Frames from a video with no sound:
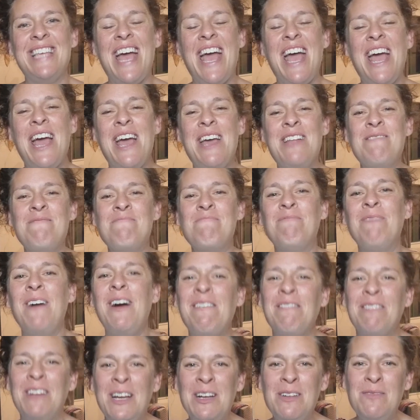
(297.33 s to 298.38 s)
and
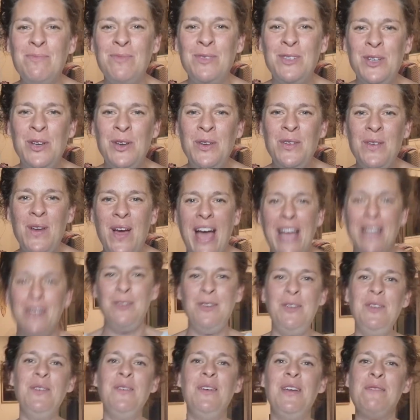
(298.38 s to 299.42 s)
welcome to a
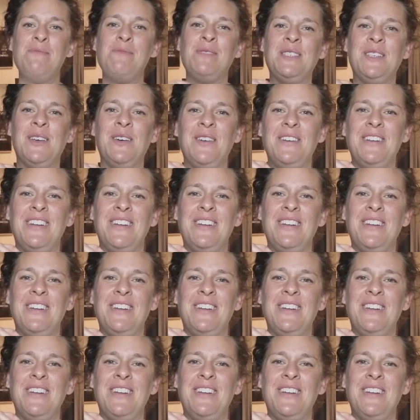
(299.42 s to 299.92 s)
new episode